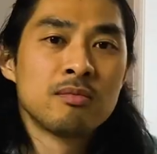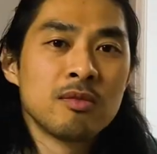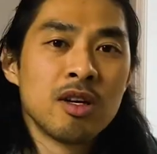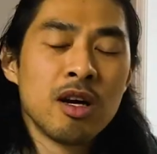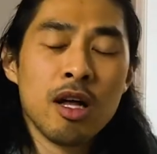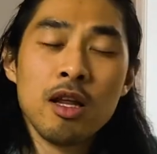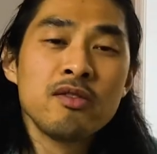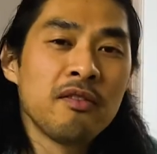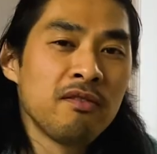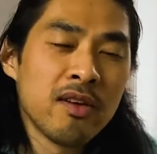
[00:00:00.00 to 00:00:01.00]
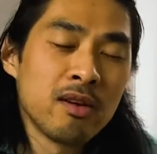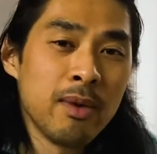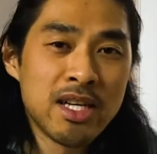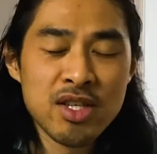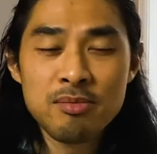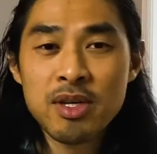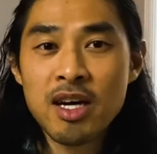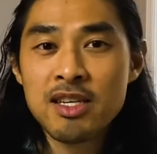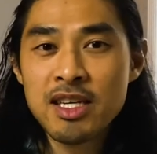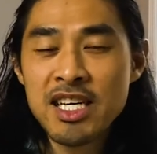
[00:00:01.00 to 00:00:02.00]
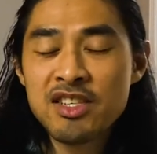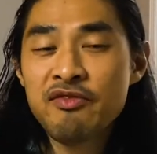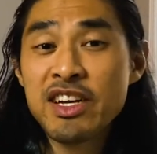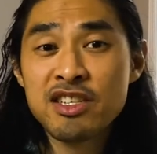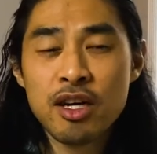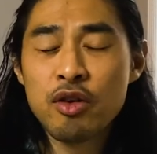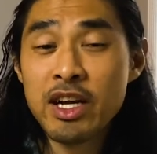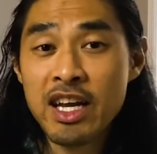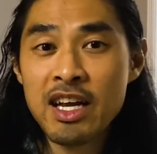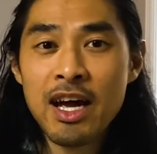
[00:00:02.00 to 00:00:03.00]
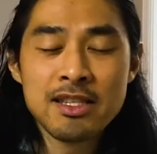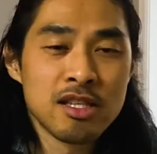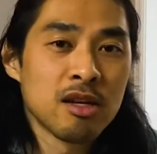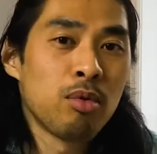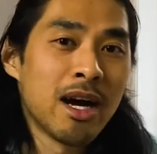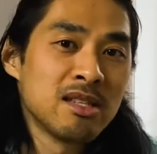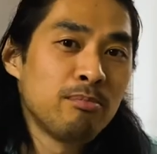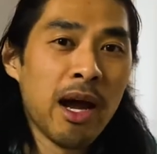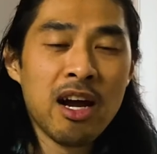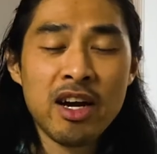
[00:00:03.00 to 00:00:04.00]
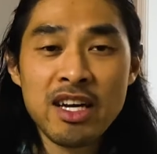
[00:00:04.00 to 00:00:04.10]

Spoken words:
I love the flavor matrix because each featured ingredient has a surprise pairing,